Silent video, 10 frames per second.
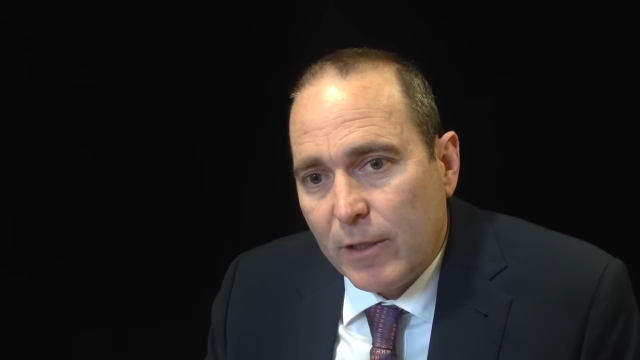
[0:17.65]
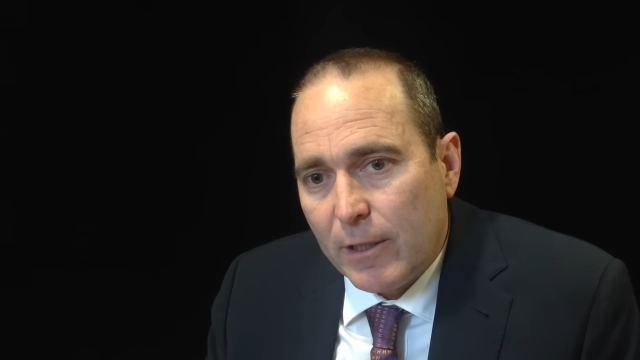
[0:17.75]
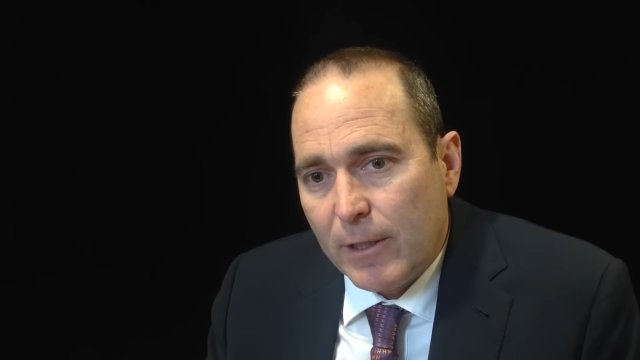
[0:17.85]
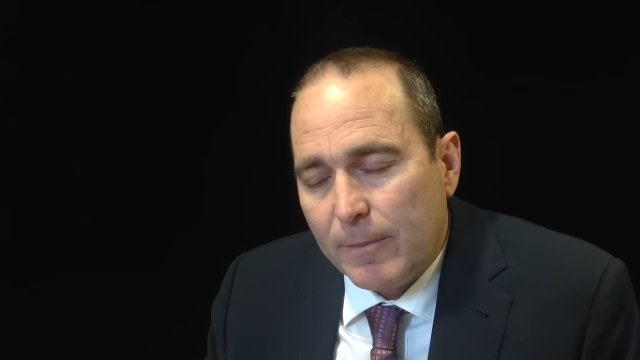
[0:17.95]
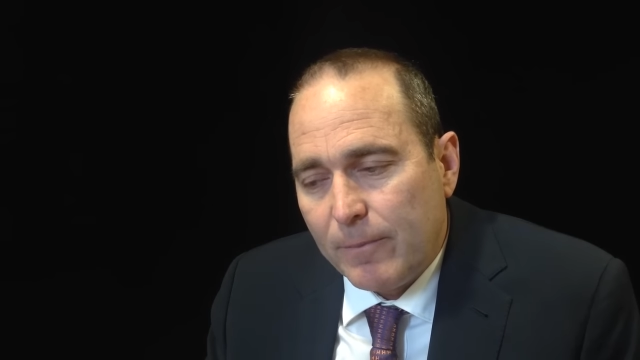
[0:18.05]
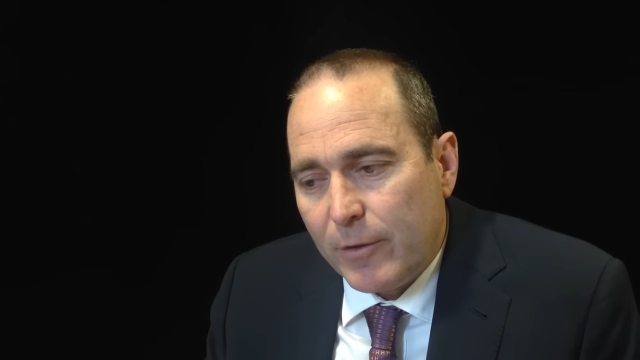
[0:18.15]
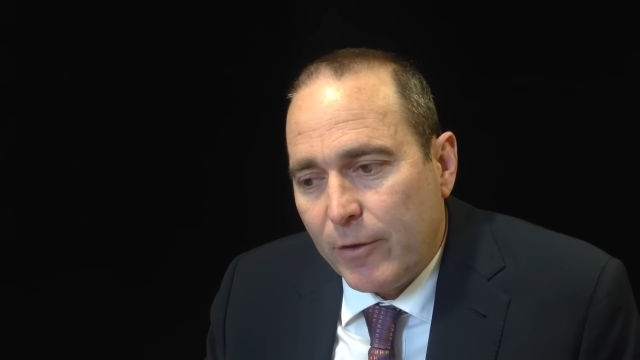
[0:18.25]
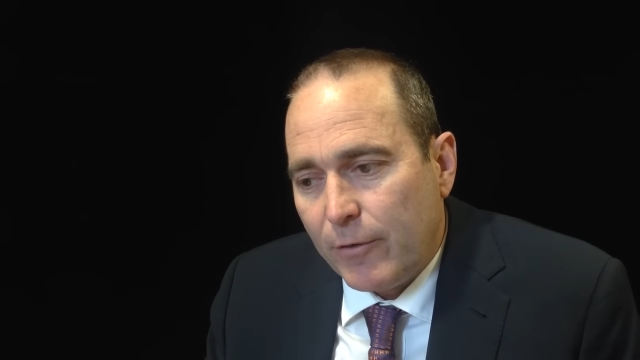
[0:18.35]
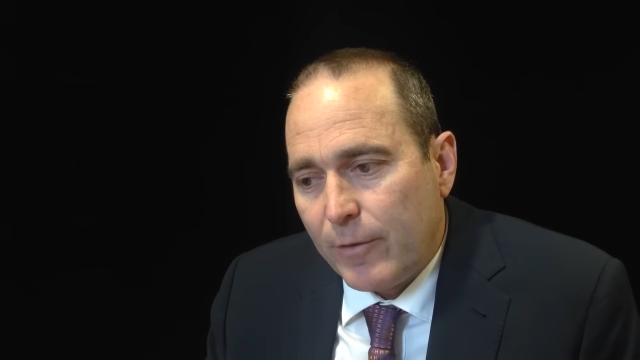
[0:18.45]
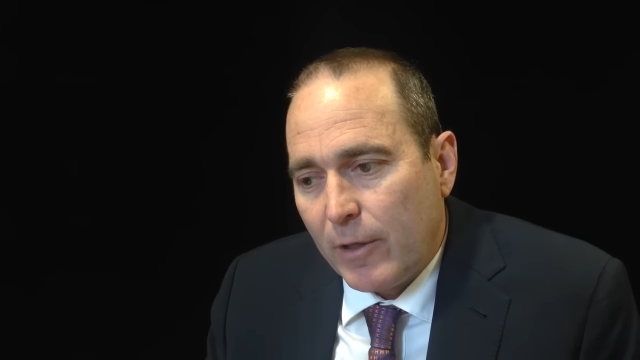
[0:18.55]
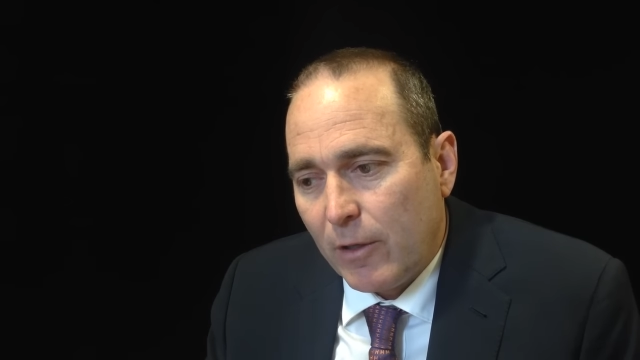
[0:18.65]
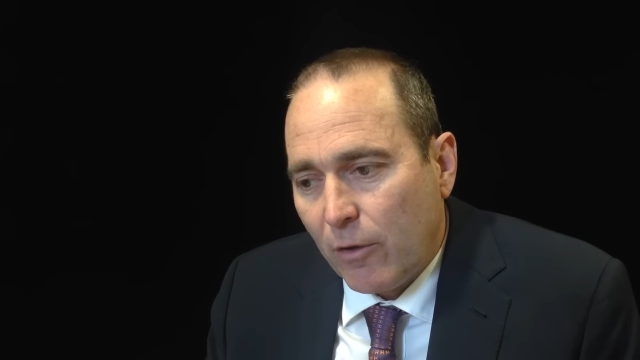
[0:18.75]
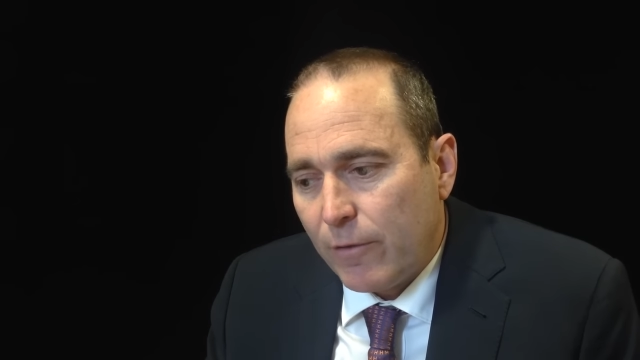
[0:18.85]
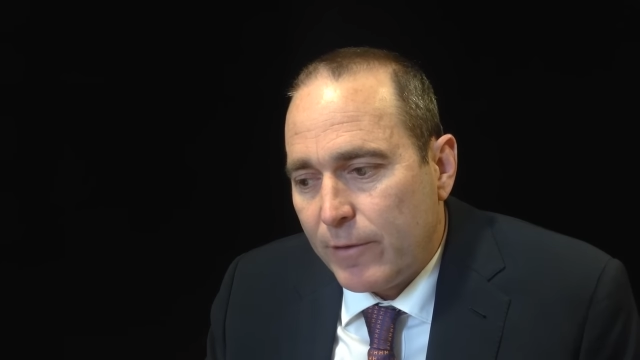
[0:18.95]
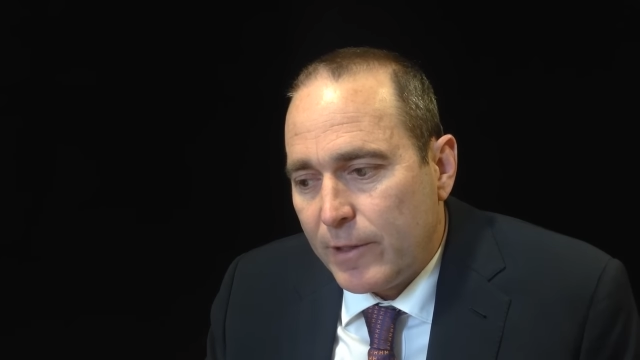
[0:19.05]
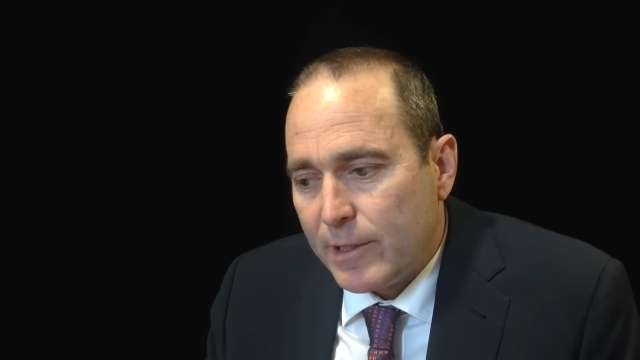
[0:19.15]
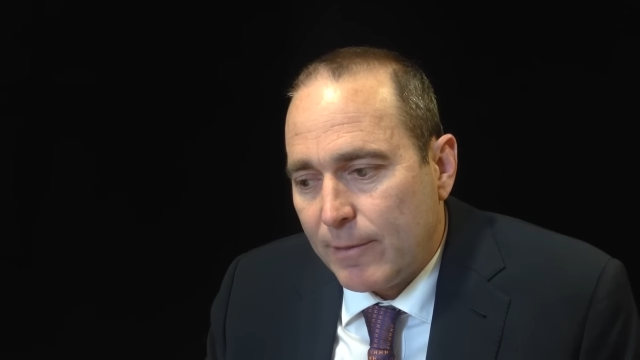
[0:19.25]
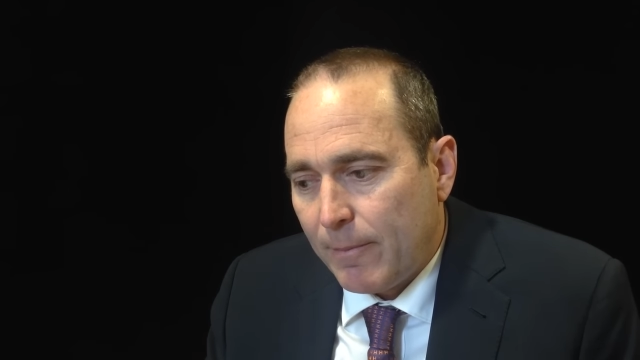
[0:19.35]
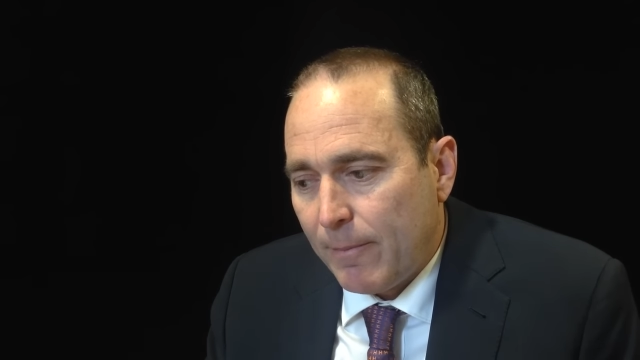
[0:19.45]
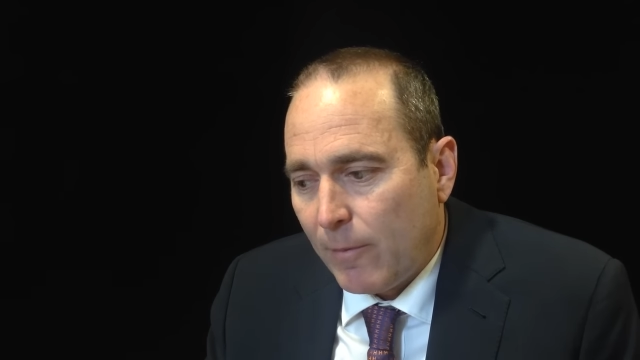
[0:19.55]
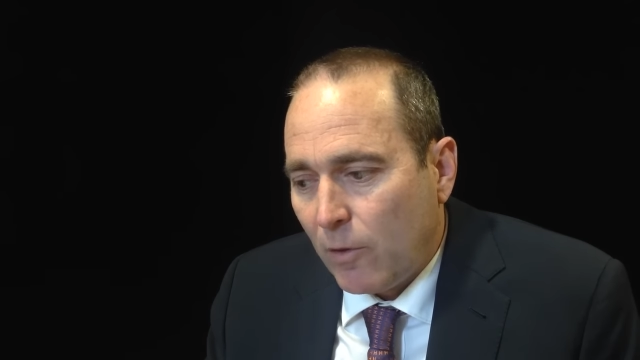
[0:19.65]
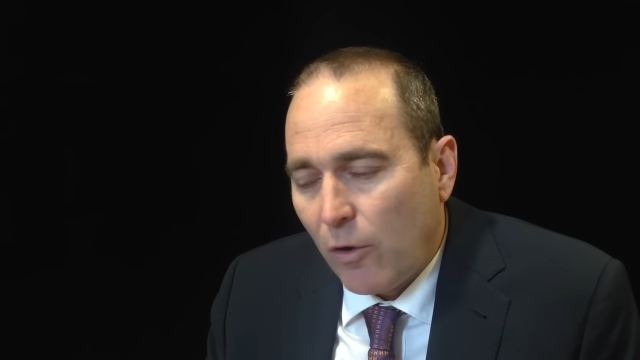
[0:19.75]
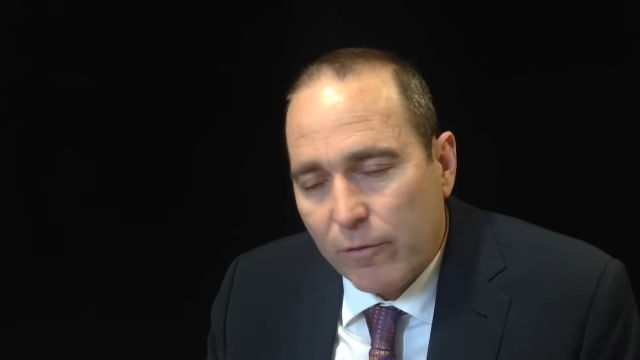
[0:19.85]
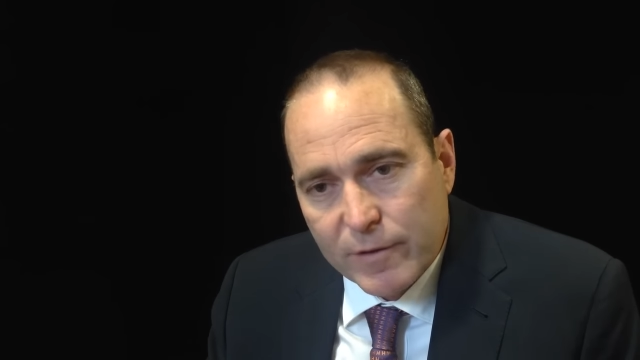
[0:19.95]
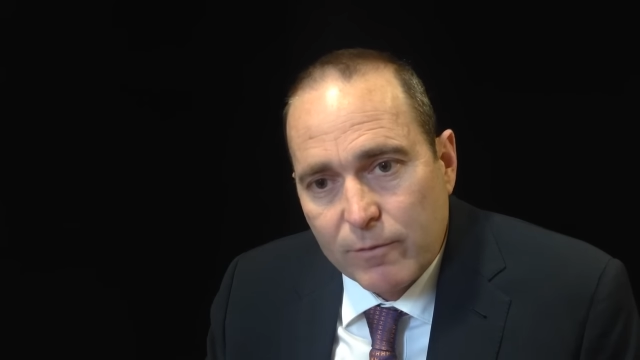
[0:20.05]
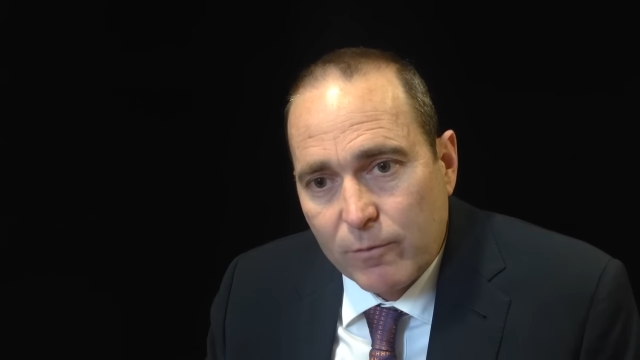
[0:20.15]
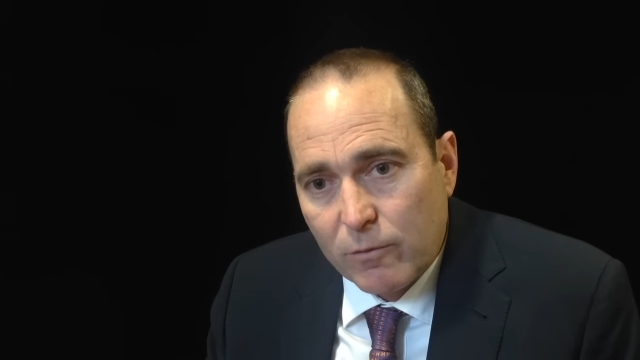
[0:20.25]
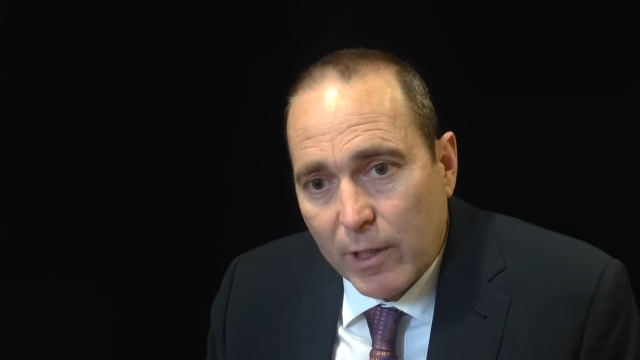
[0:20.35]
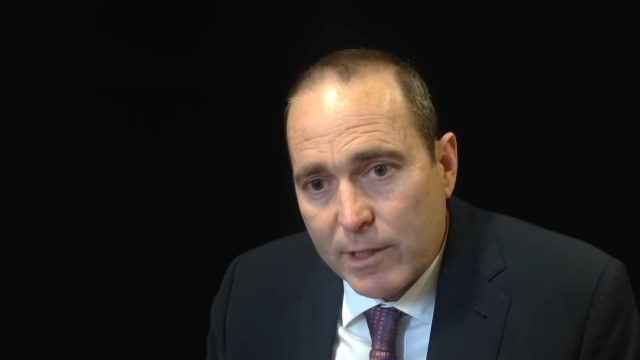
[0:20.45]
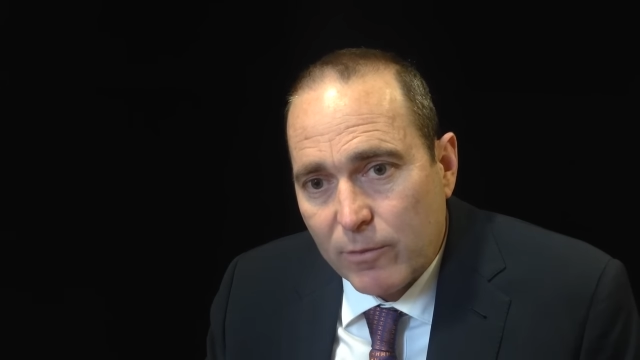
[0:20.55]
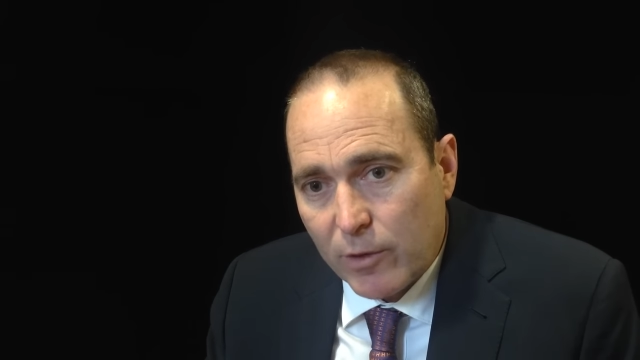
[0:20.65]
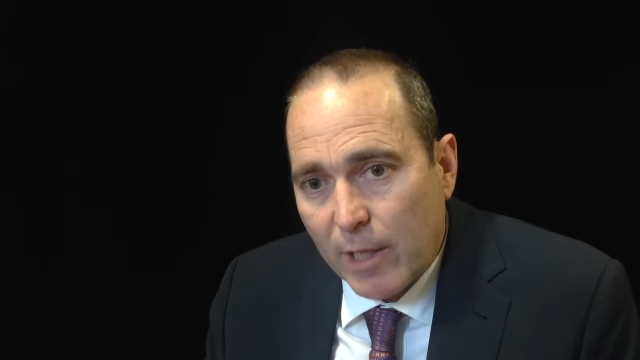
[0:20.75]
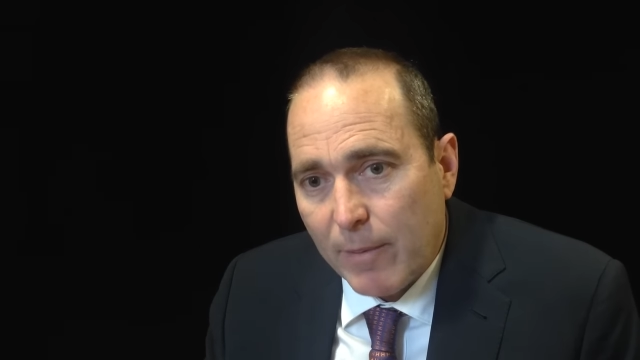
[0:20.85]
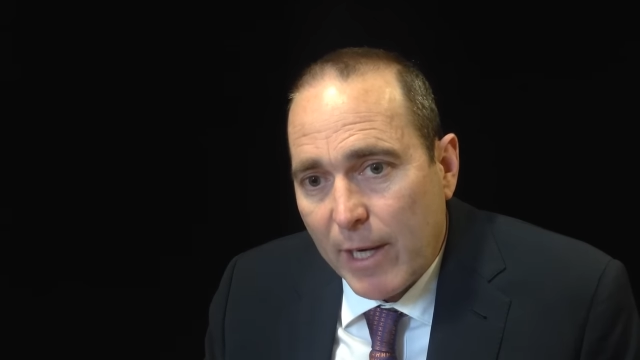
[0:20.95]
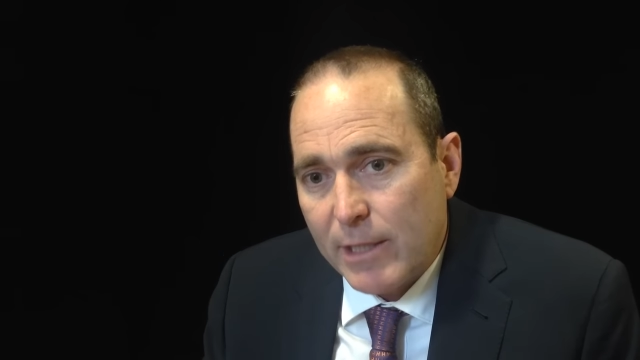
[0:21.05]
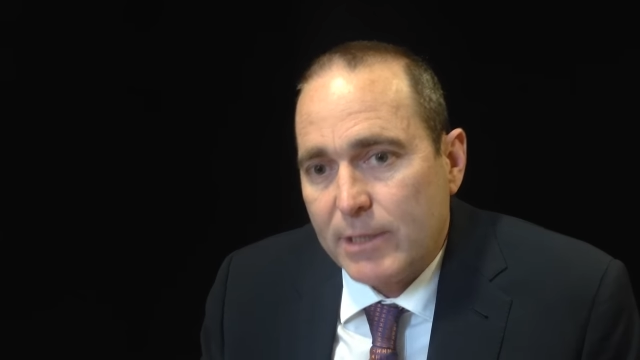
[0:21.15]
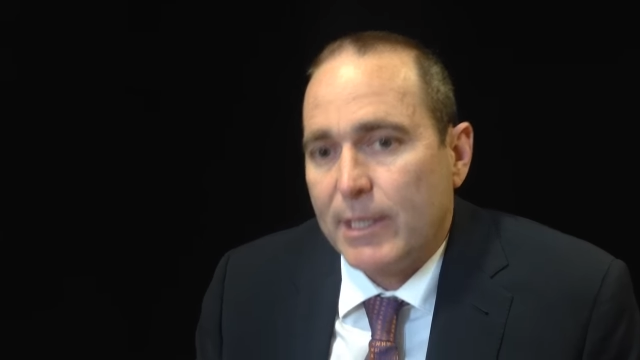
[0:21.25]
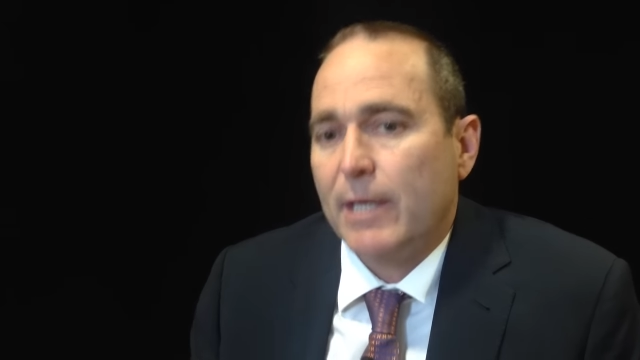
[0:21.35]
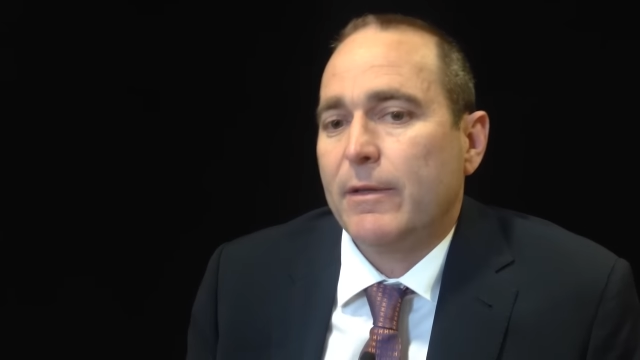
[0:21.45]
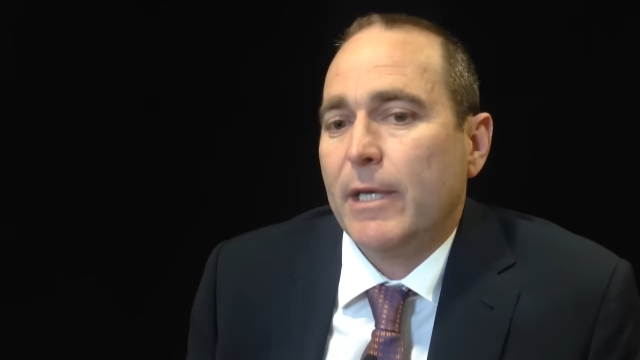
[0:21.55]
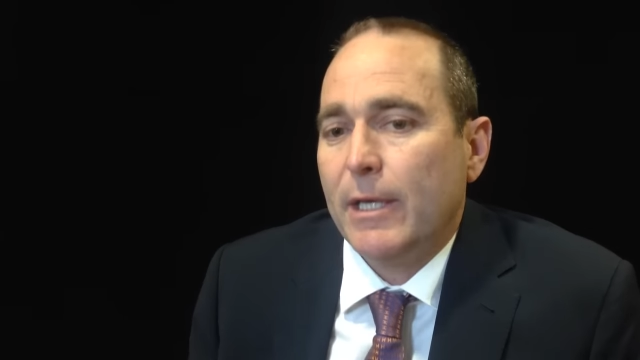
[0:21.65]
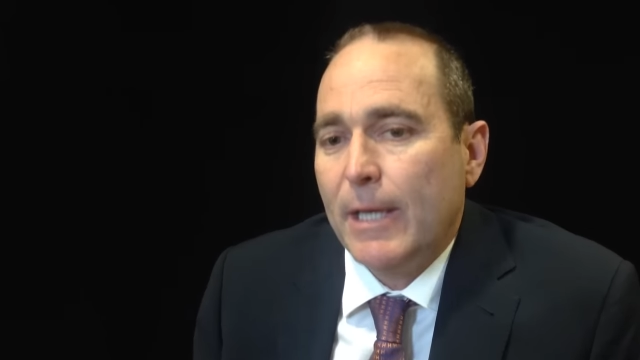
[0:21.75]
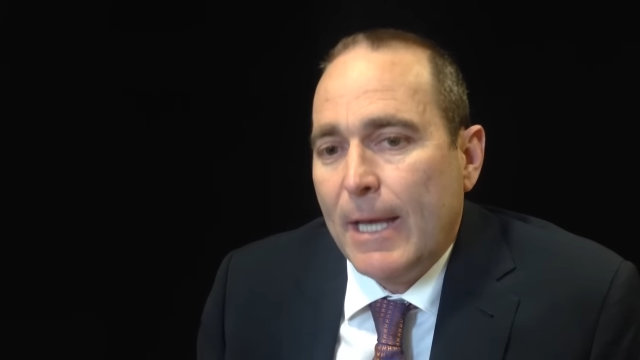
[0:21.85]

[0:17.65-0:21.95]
Um, you know, a lot, there's a lot of great small cap managers out there,